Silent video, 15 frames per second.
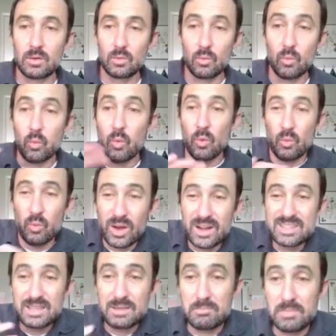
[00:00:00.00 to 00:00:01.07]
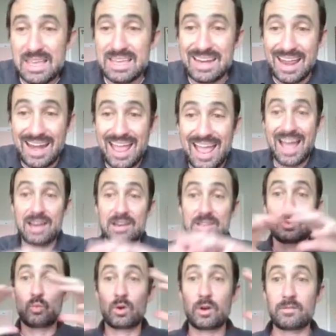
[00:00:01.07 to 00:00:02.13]
what does it mean and how does
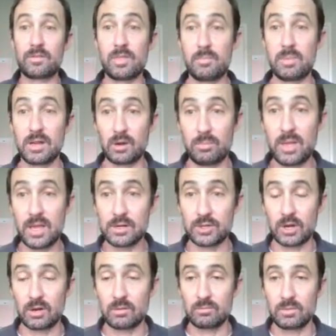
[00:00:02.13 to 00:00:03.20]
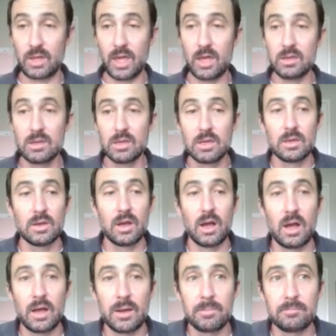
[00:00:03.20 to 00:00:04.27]
it work for the bigger picture? Okay.
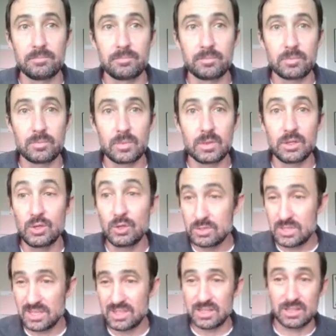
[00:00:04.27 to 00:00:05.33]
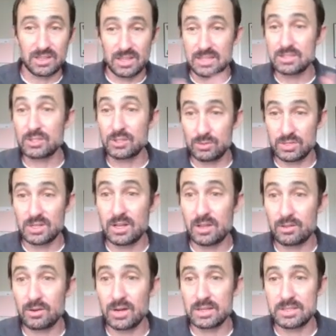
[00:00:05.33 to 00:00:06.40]
Um, using that, let's use
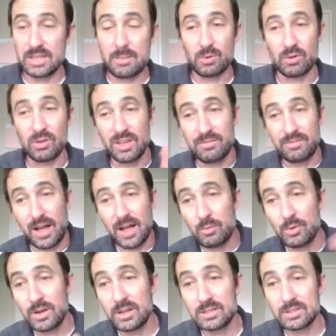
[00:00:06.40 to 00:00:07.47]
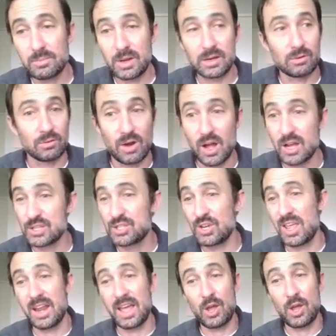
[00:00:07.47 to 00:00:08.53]
another example. If I went into my garage
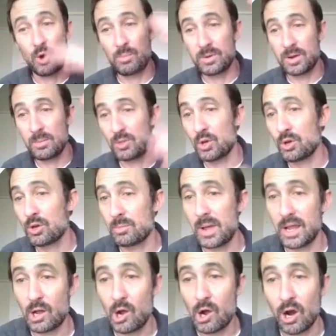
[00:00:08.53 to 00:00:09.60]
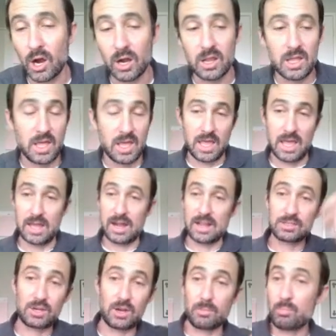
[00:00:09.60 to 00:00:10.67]
and I opened up the hood of my car and I
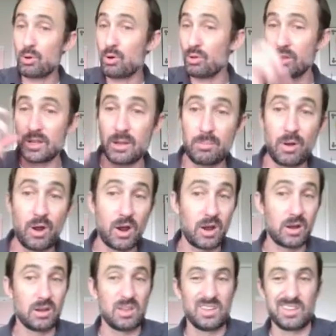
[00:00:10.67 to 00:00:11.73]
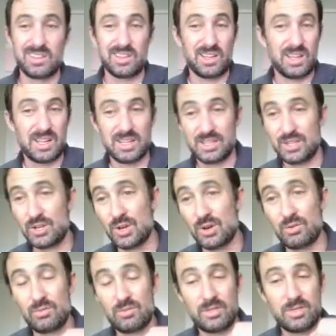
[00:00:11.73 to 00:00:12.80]
started pulling apart, uh, you
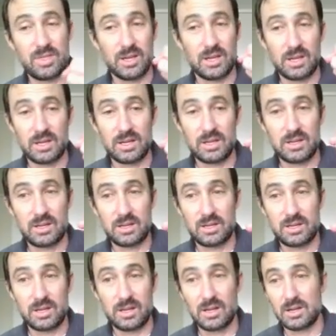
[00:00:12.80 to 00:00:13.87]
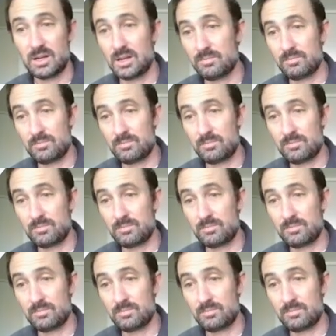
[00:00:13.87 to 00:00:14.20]
know, the, uh,